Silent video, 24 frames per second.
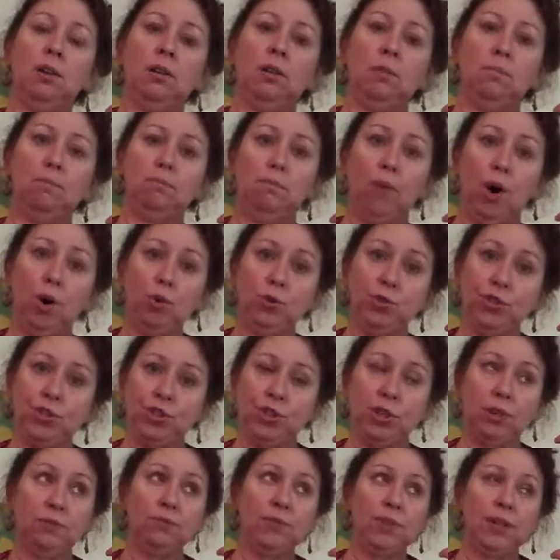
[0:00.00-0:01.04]
Most
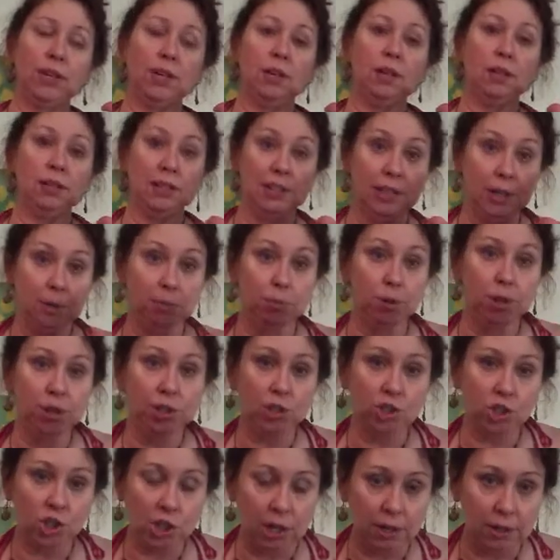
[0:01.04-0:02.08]
of the liberal
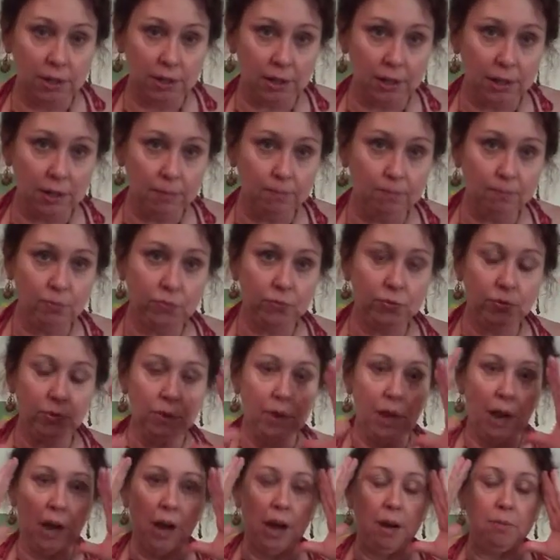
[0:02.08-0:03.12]
agenda,
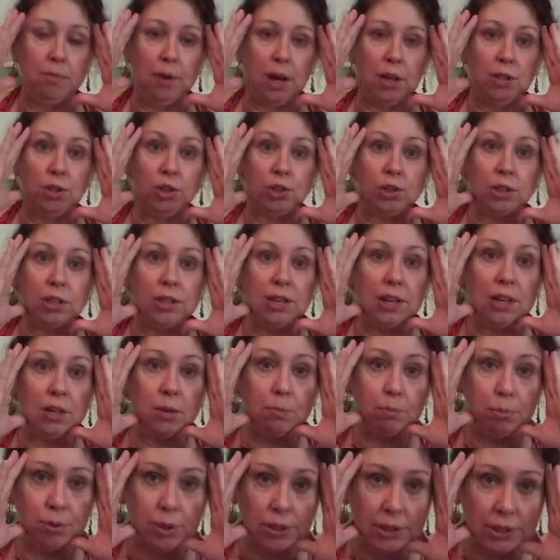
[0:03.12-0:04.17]
I'm not looking at
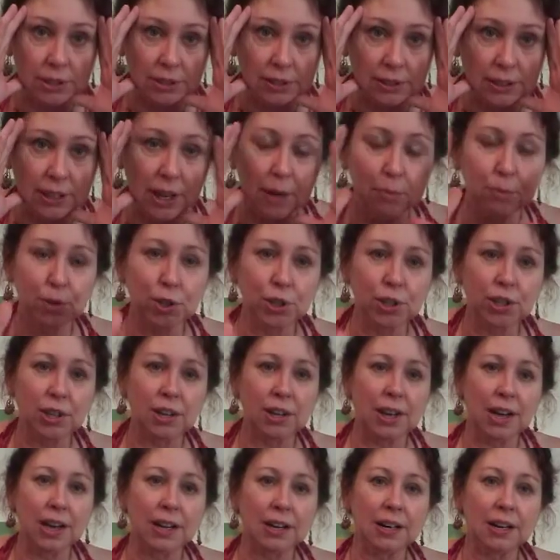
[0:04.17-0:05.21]
it politically, I'm
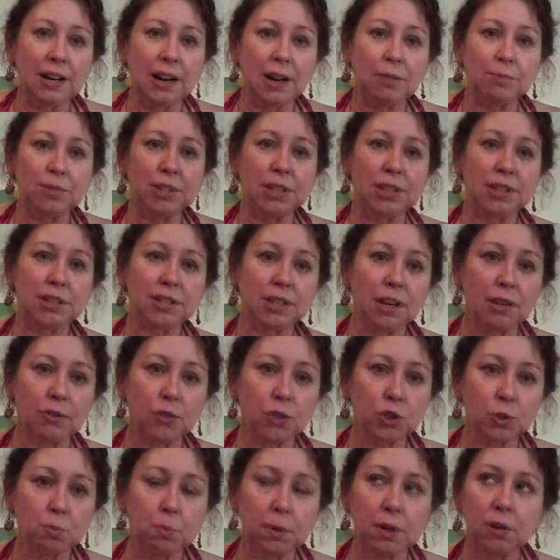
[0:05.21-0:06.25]
looking at it, I'm testing the
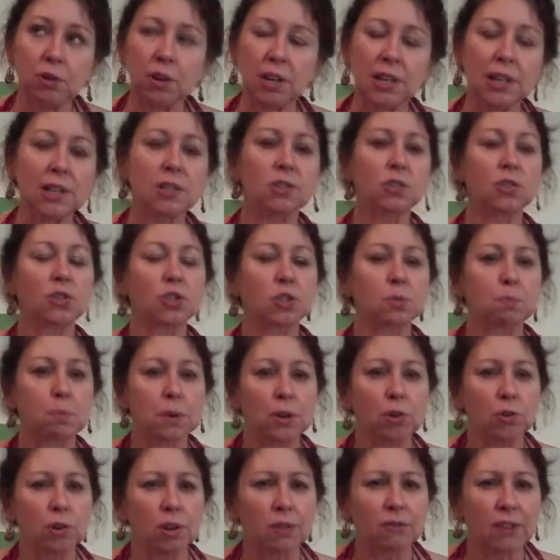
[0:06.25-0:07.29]
spirit. It's a
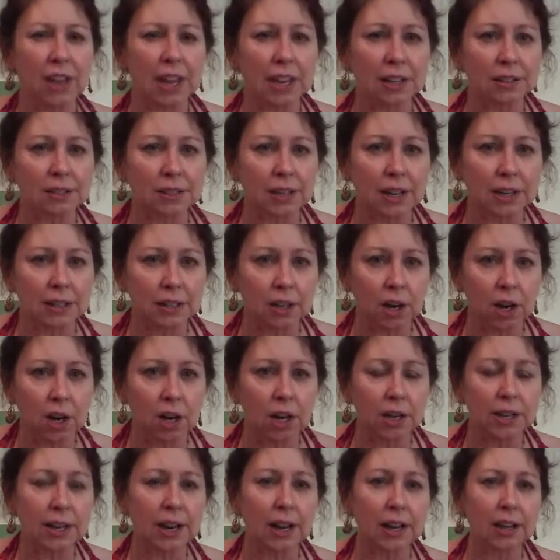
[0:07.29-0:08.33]
spirit of
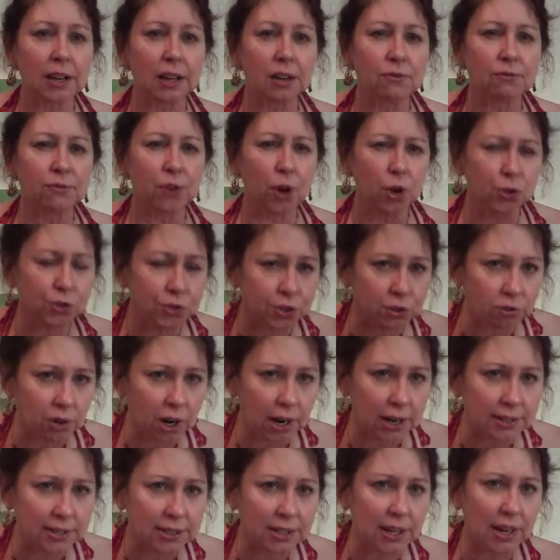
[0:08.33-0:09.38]
anti-God, false
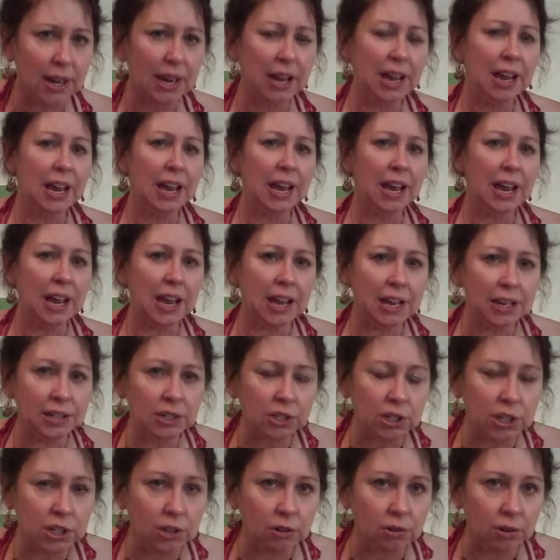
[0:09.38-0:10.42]
Christ,
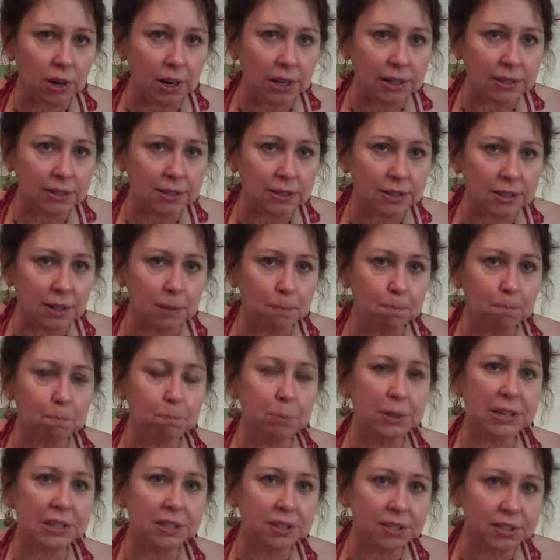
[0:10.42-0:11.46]
antichrist,
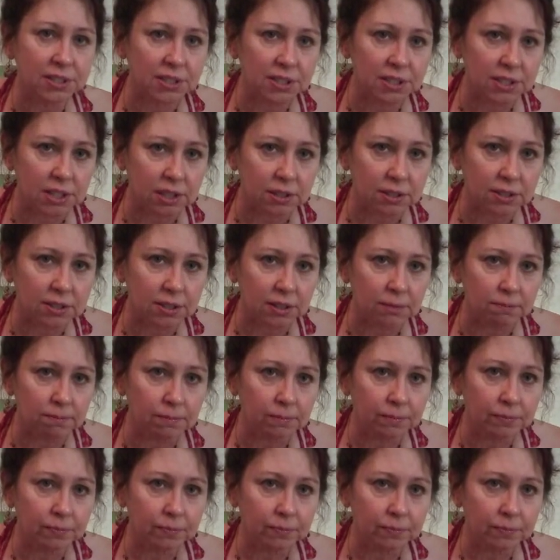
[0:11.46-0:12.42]
beast system.